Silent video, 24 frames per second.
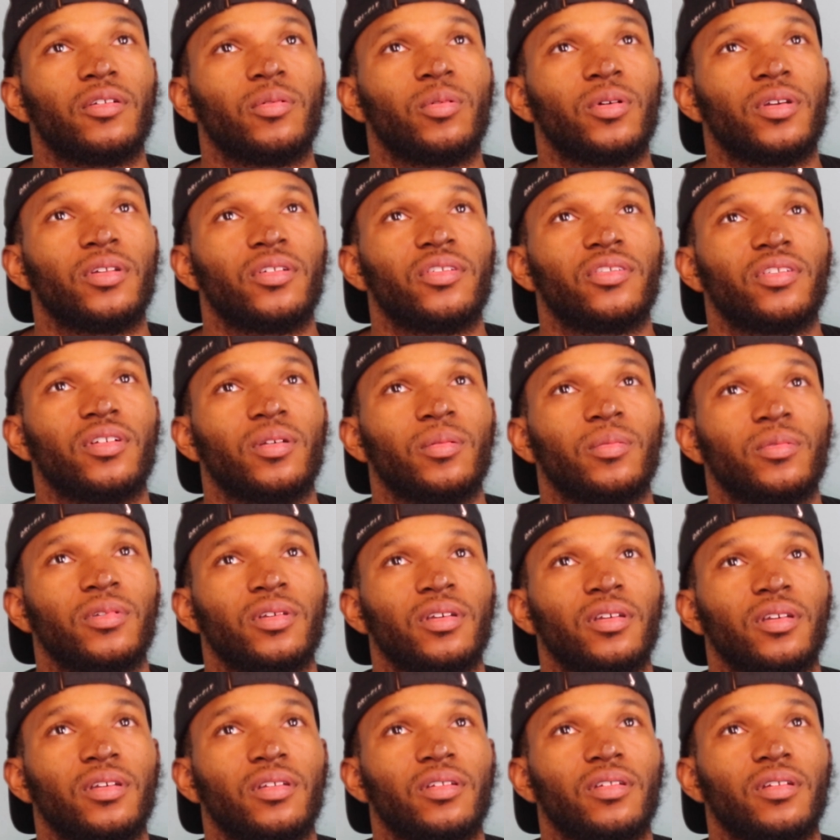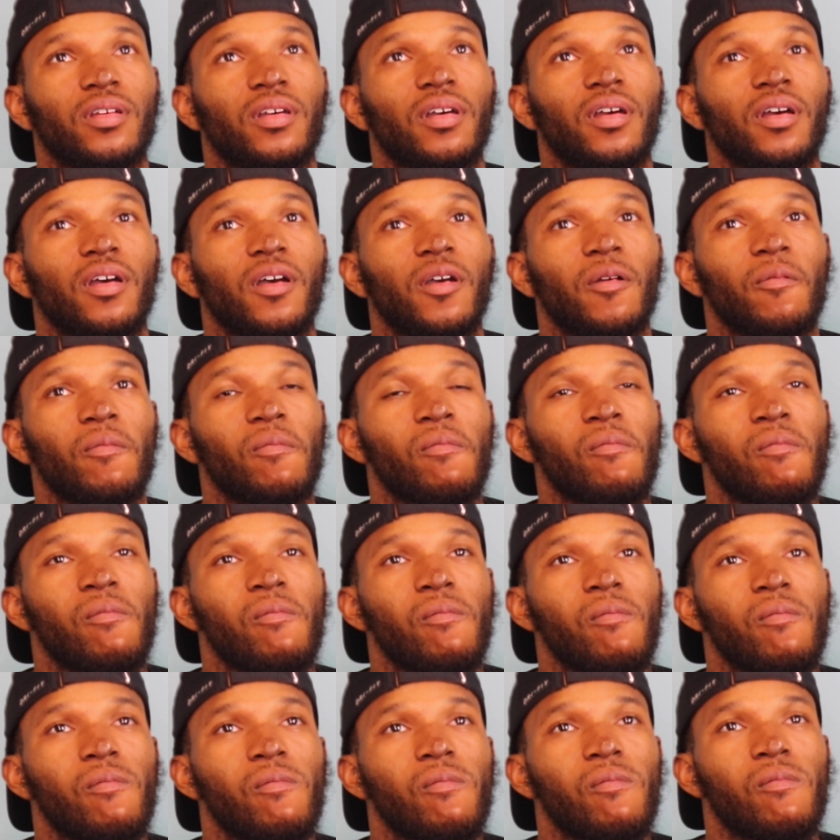What are some things?
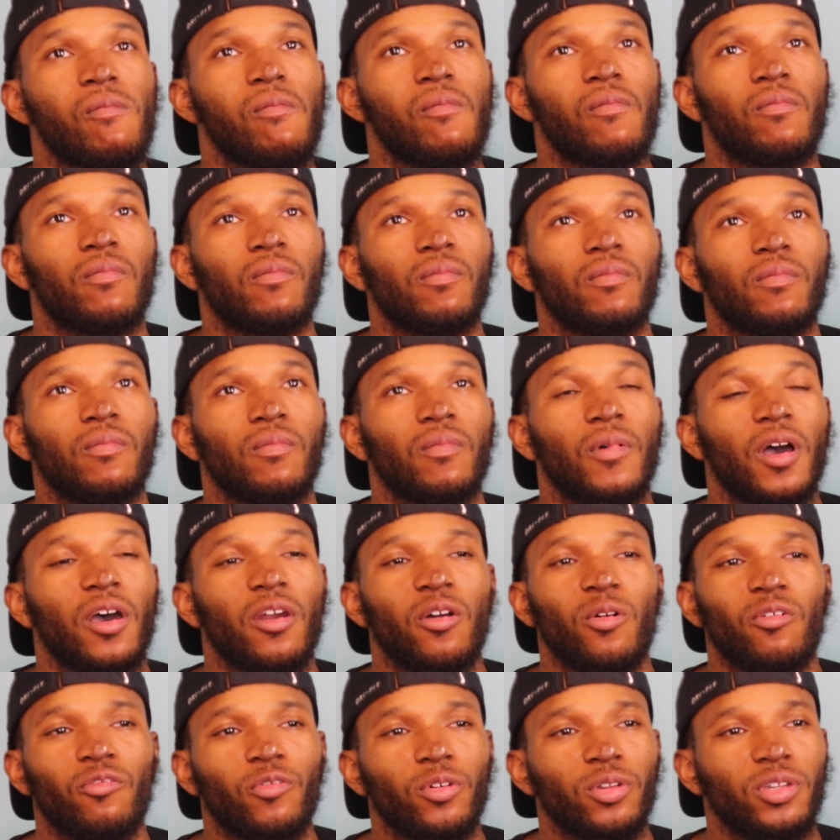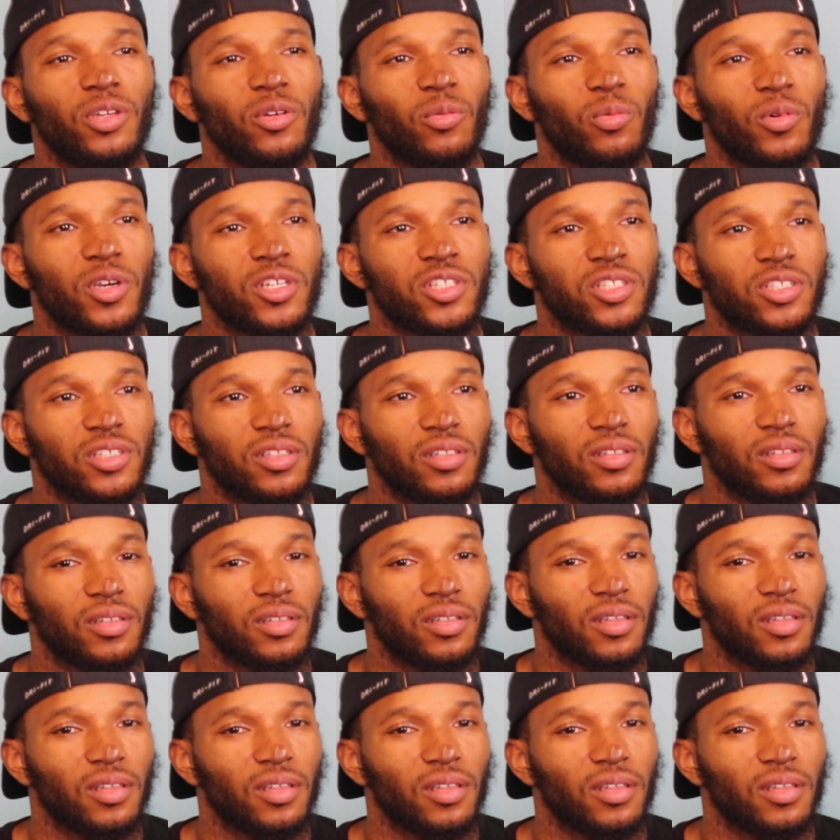I don't really wish